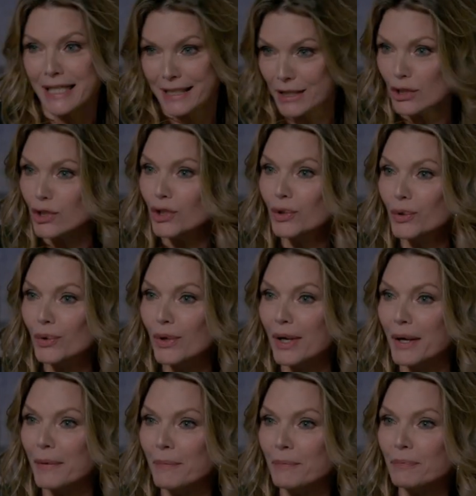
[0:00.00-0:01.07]
I did two
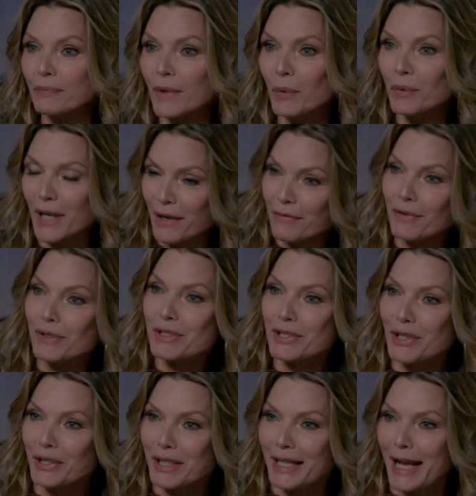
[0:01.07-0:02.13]
when Wait, I first
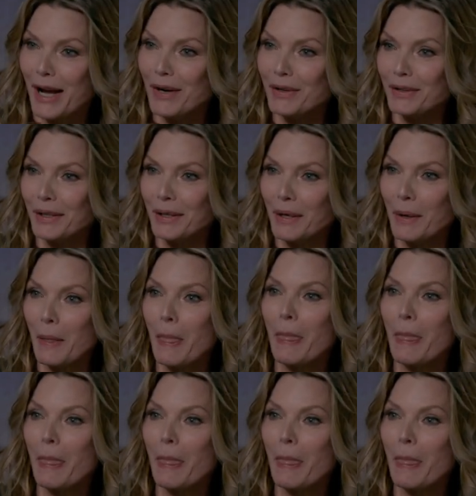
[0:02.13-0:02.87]
started out. Oh, I was gonna